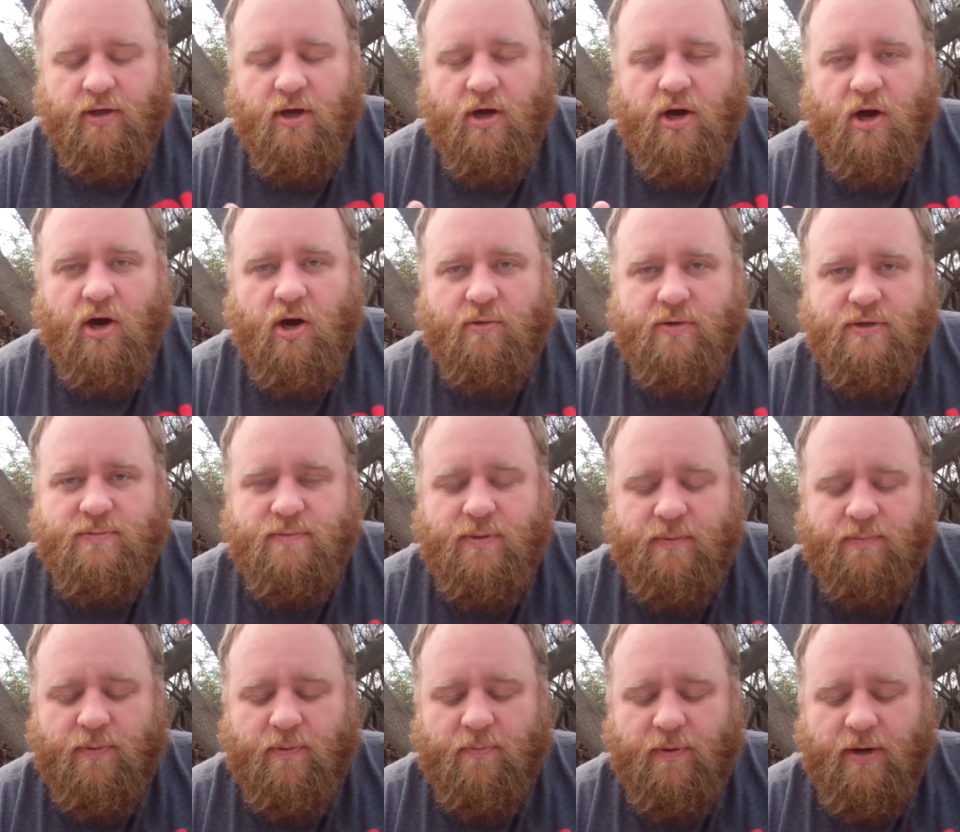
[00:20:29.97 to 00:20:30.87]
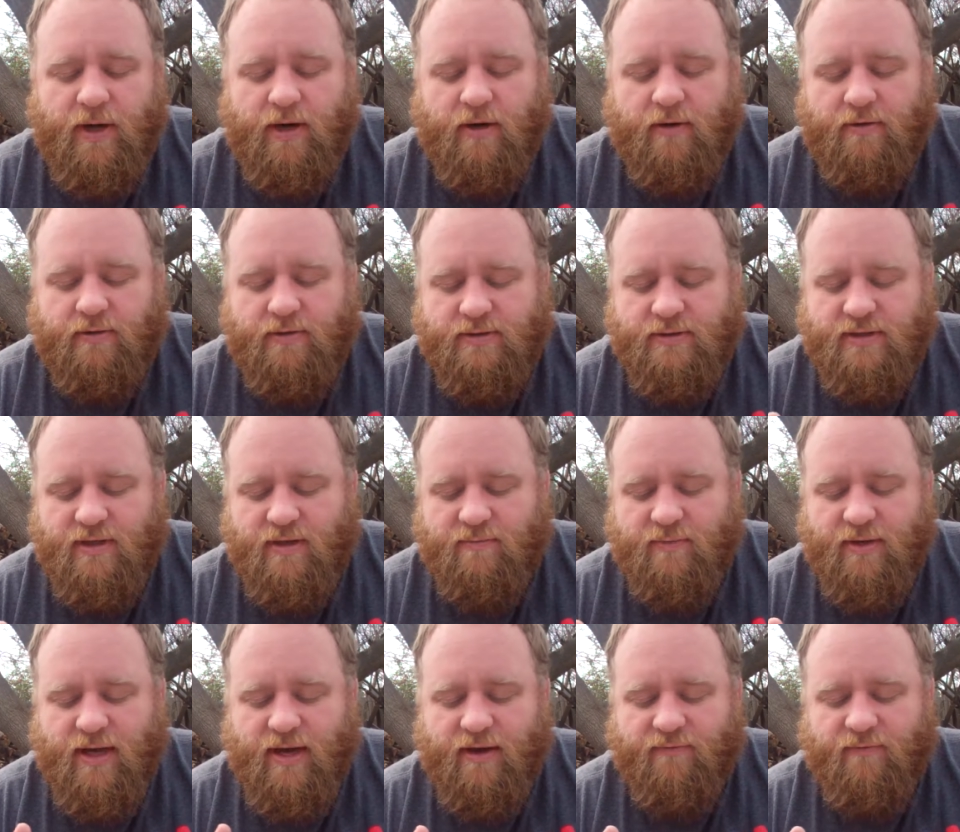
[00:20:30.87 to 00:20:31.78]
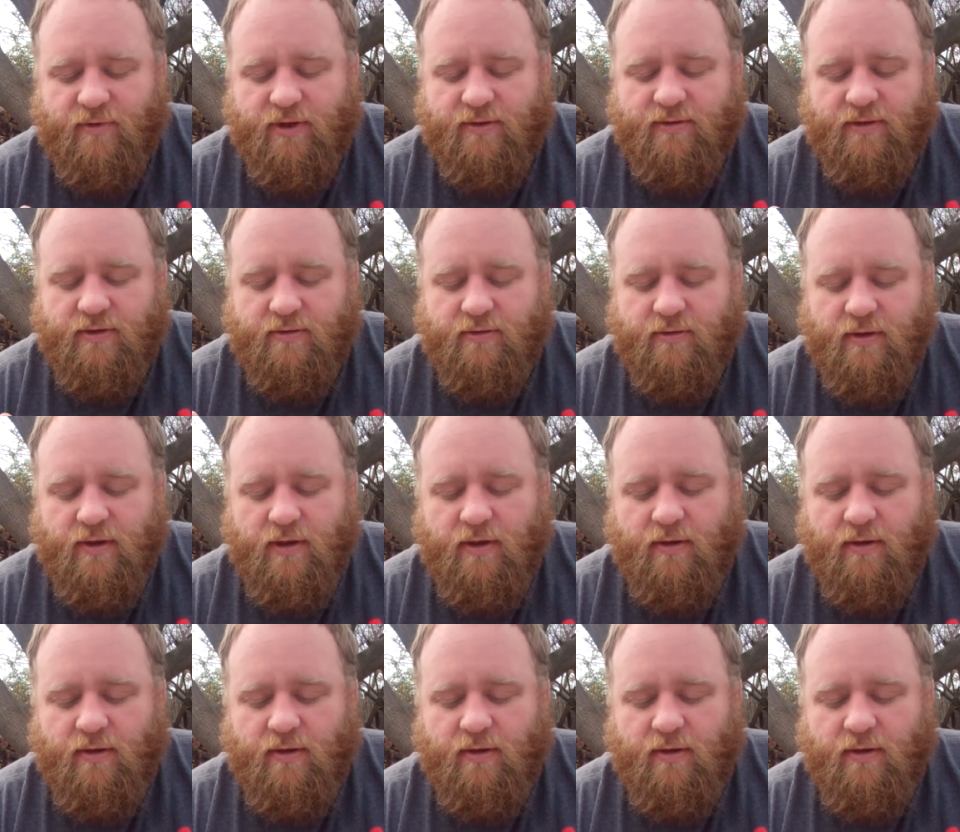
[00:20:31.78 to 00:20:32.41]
Always be prepared, something to have with you.